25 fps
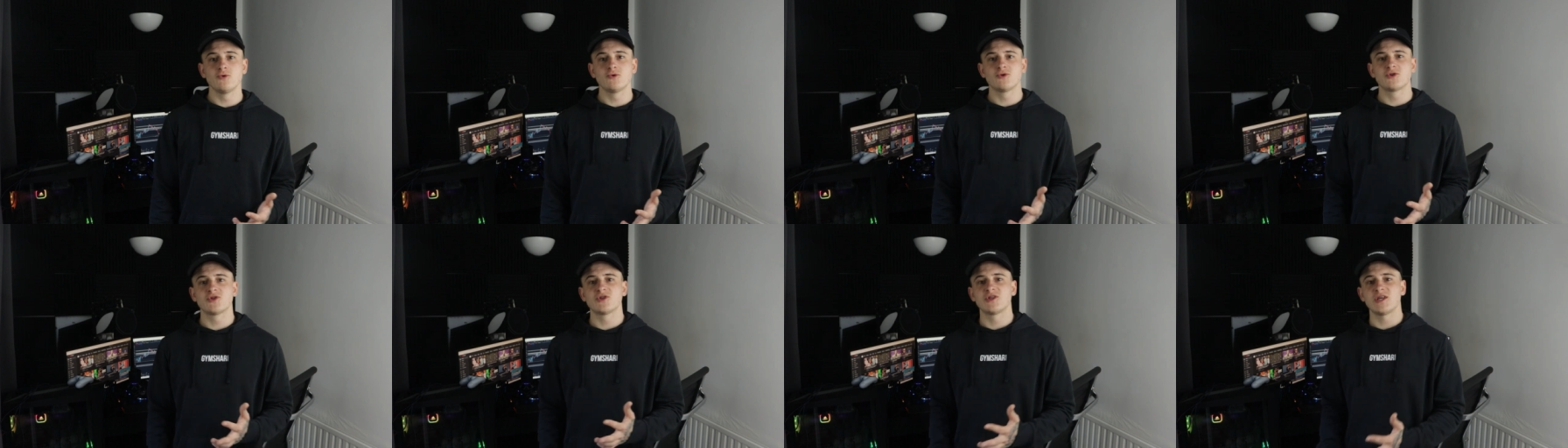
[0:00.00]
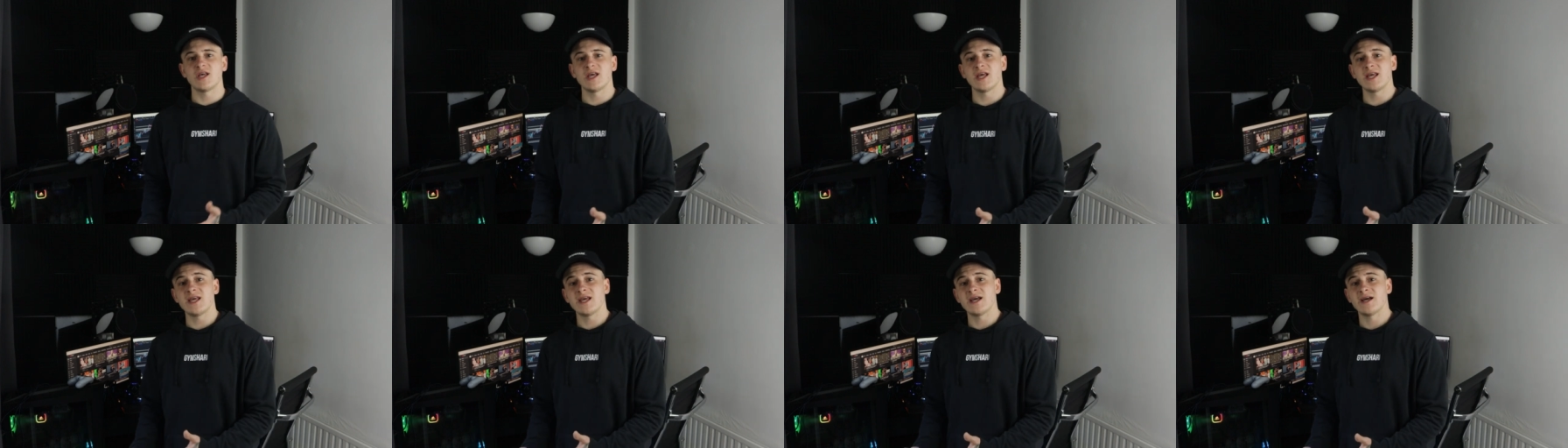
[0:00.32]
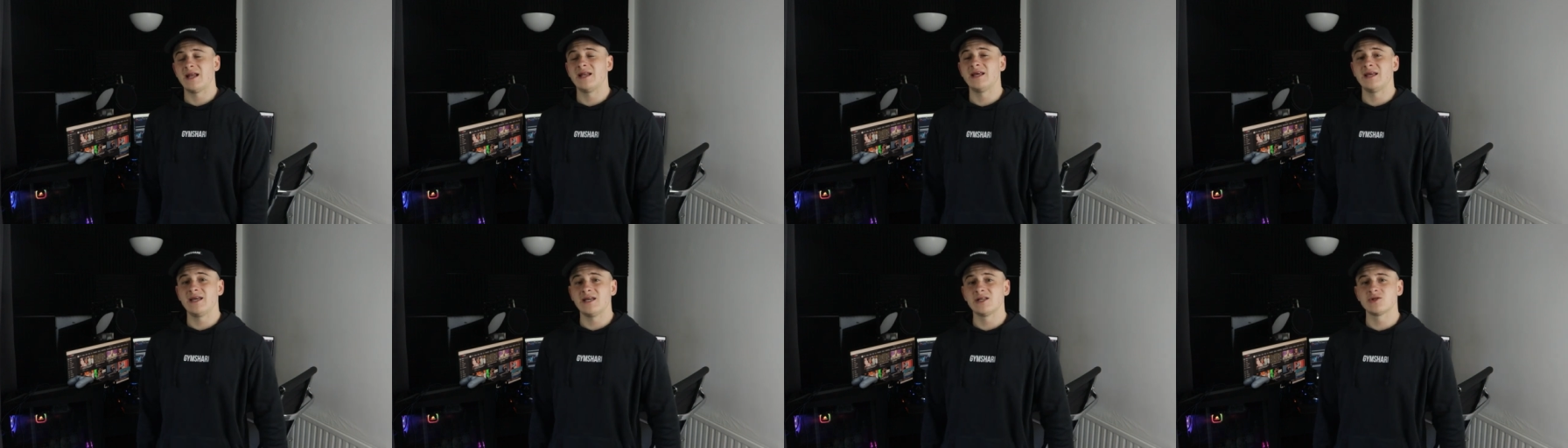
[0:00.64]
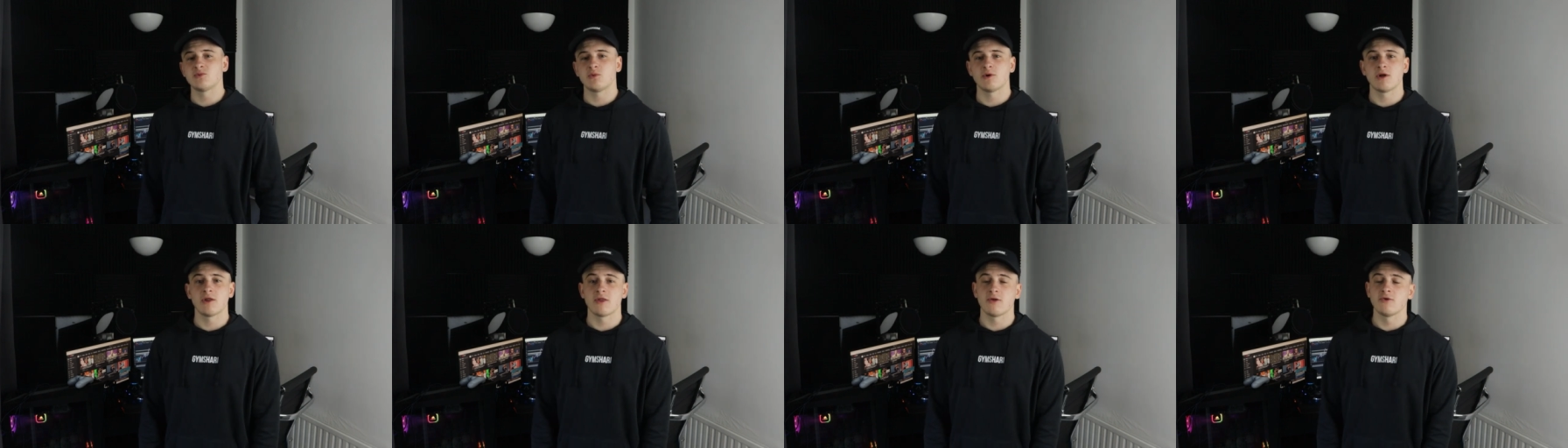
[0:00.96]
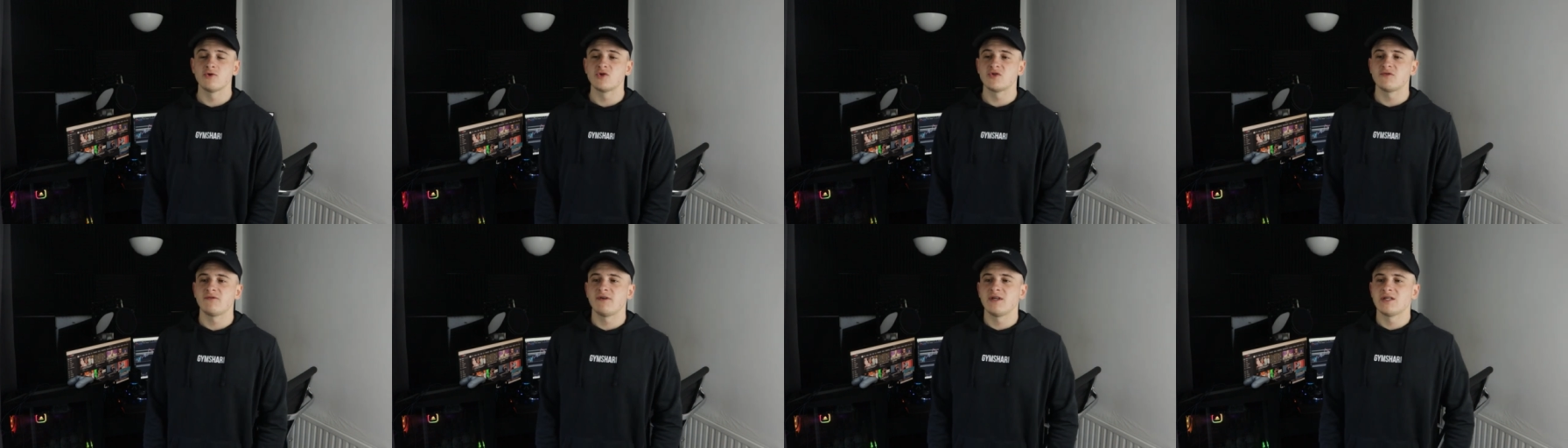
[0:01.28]
you see, and it is one of
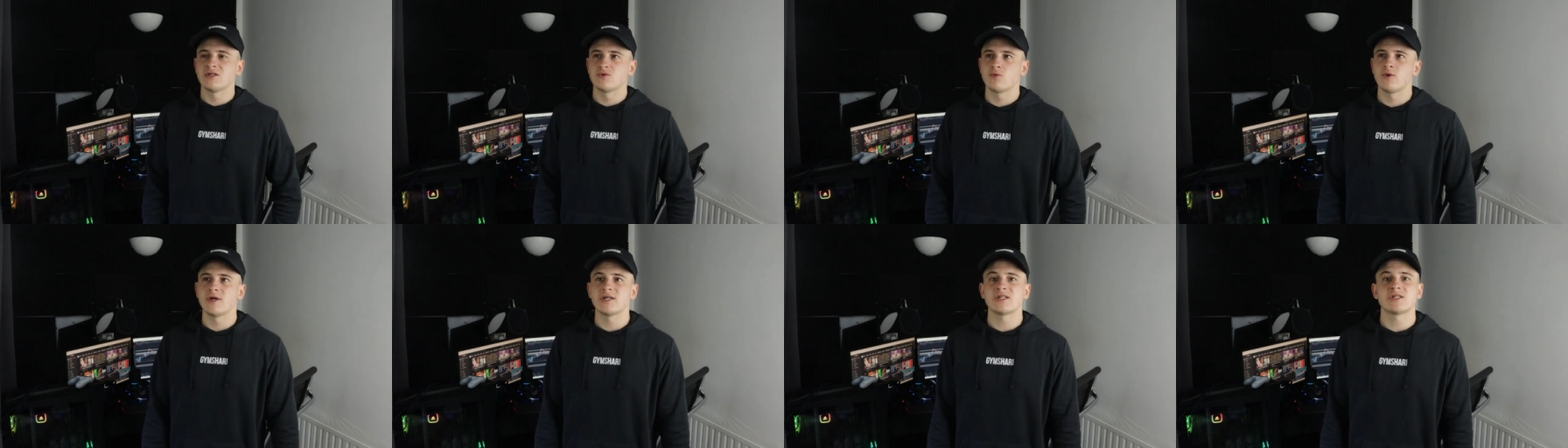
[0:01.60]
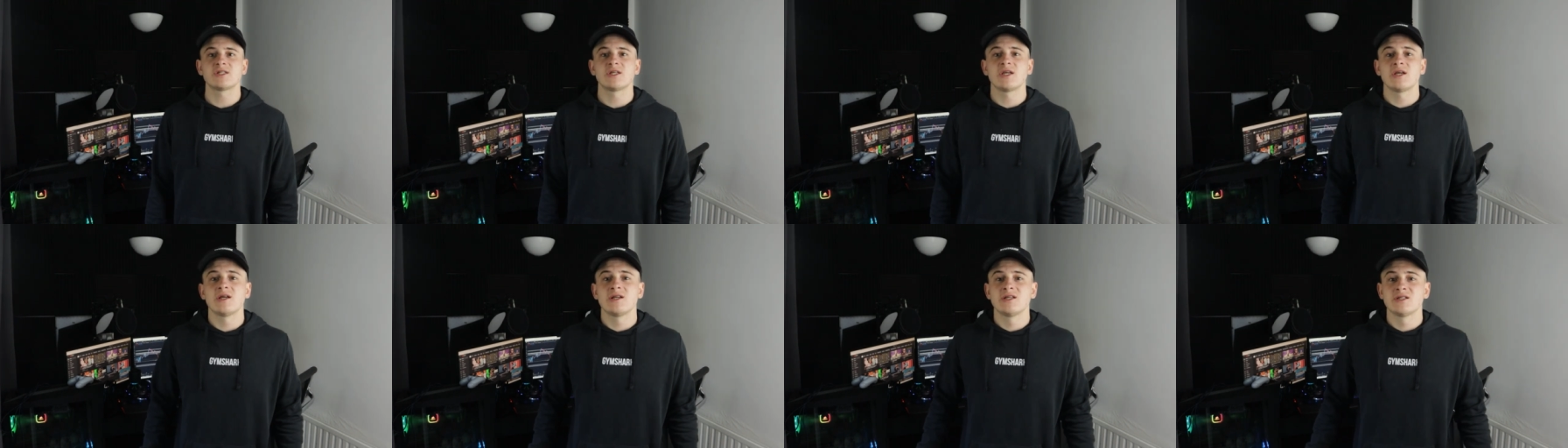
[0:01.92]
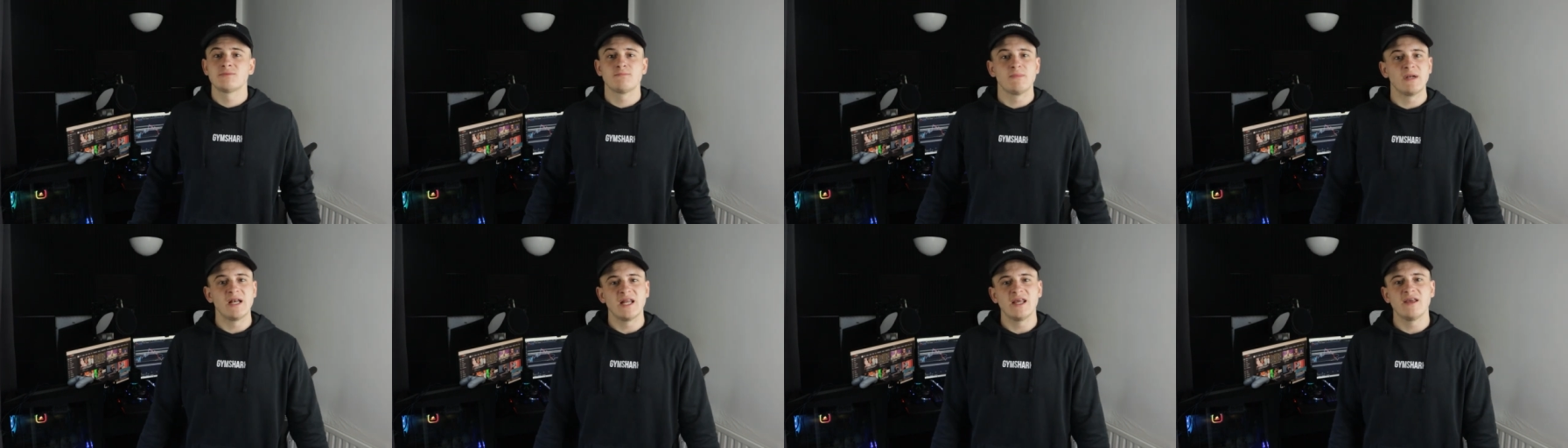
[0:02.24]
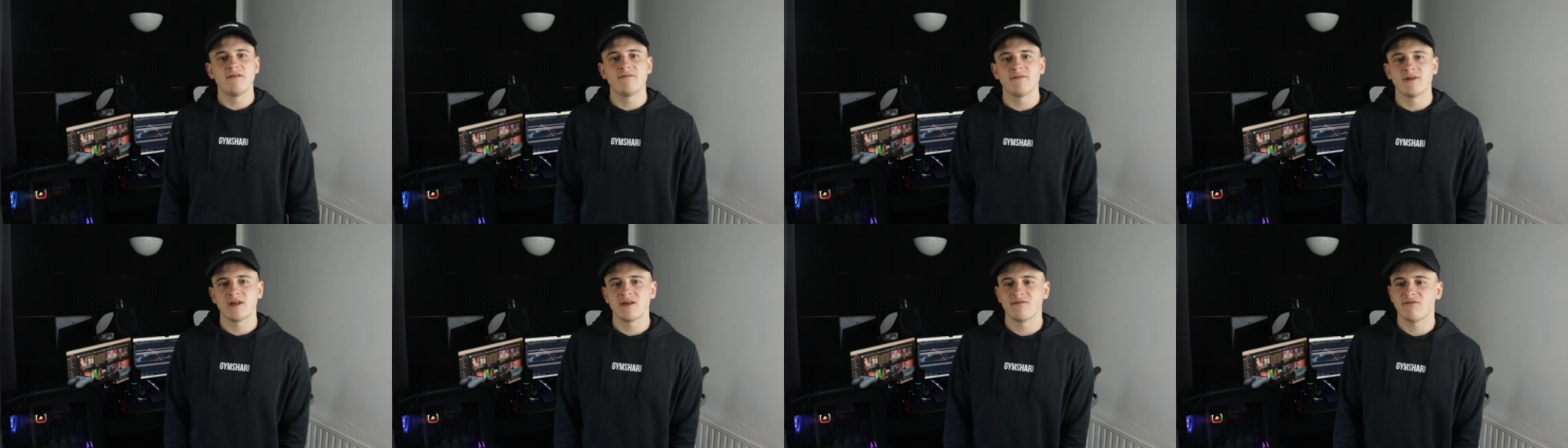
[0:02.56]
those things where seeing is believing.